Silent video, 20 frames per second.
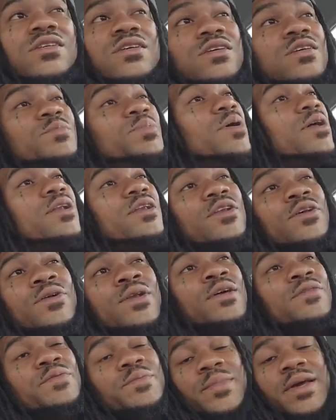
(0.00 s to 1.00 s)
You probably
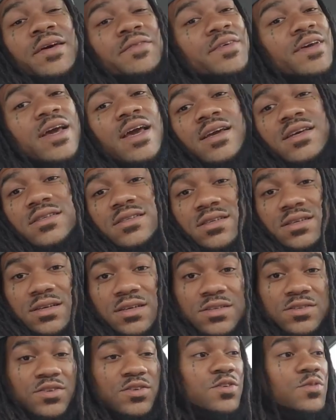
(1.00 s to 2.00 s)
learned that from Kevin Gates.
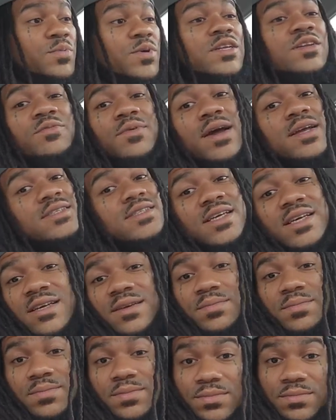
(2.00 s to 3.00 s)
So you with the right
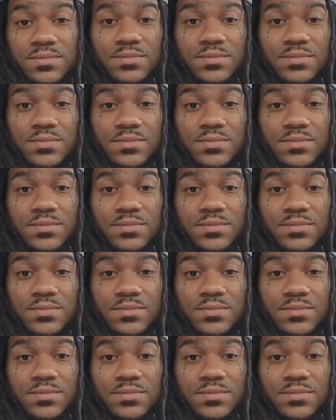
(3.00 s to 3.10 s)
team.